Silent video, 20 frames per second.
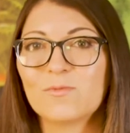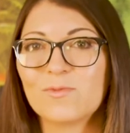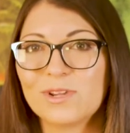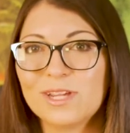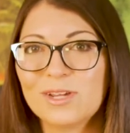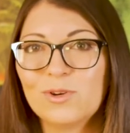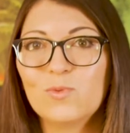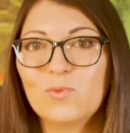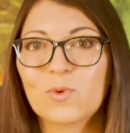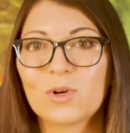
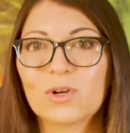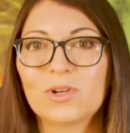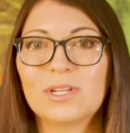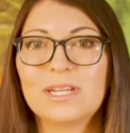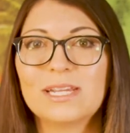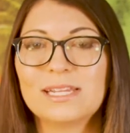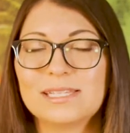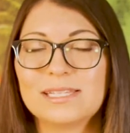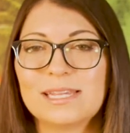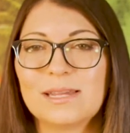
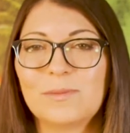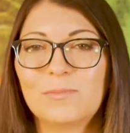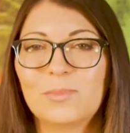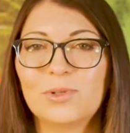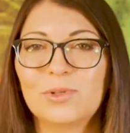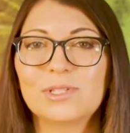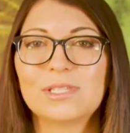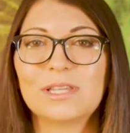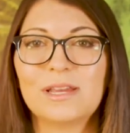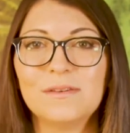real-world
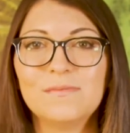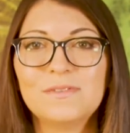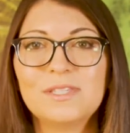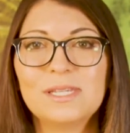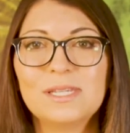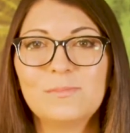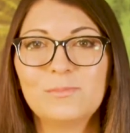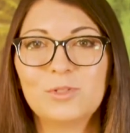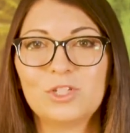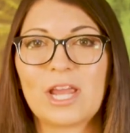examples of
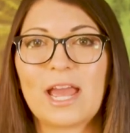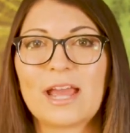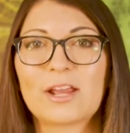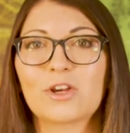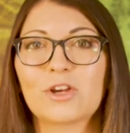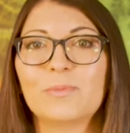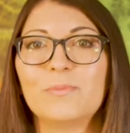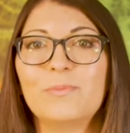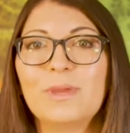SIMjacker